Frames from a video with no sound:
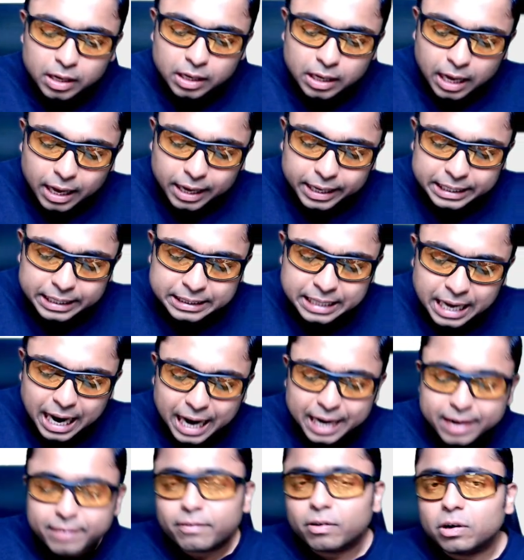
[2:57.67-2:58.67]
In the
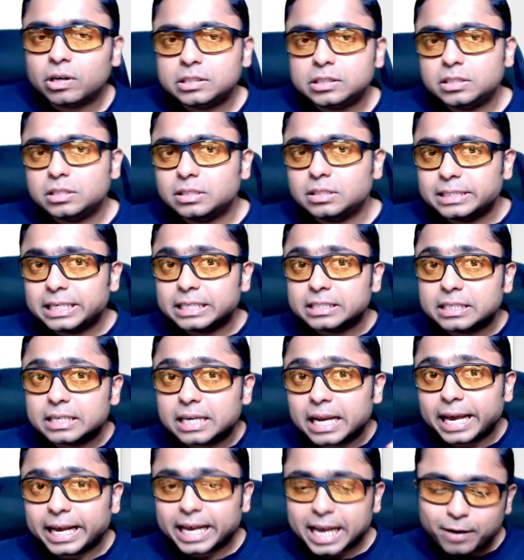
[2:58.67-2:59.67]
advanced stage, like
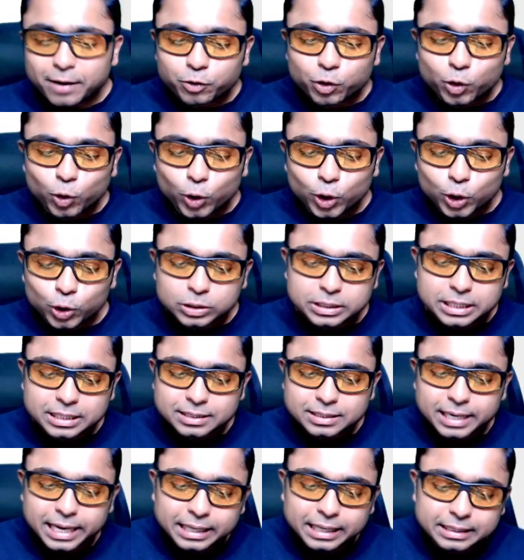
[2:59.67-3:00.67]
I have told you, just
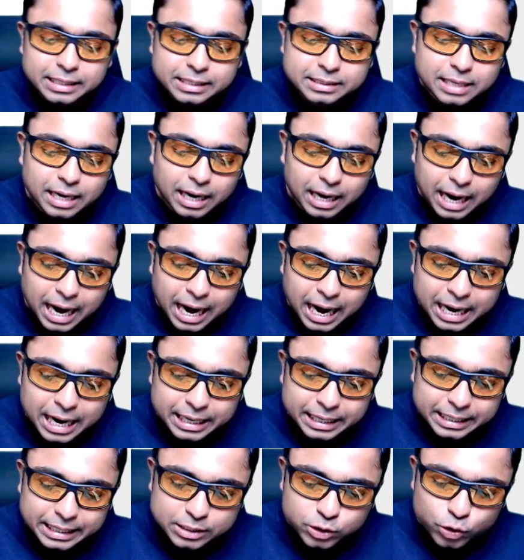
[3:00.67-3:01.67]
like this rat
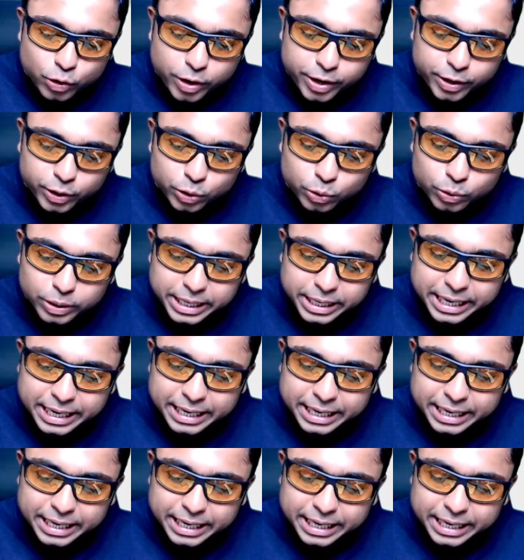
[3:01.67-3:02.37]
is going to eat